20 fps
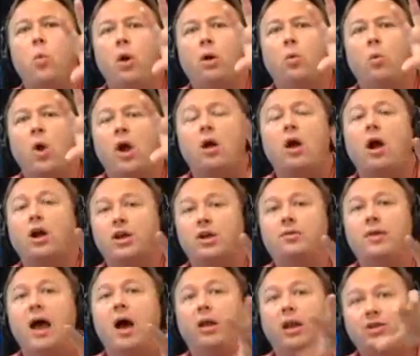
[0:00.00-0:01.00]
Where are you
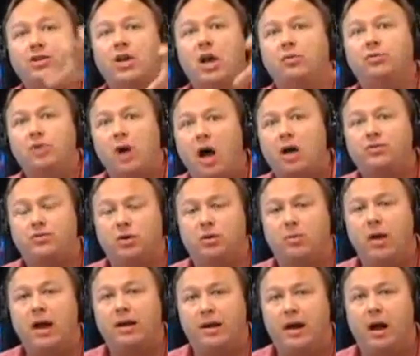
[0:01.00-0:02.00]
now? Let's go talk to him
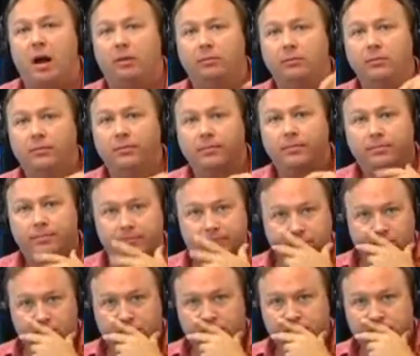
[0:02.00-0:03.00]
right now.
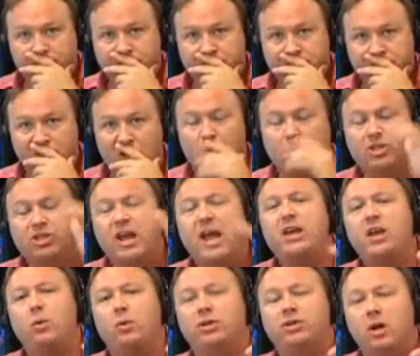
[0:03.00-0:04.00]
You were
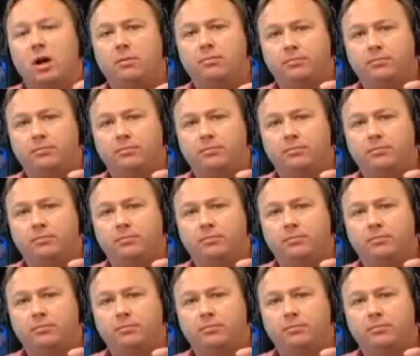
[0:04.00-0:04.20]
saying you were.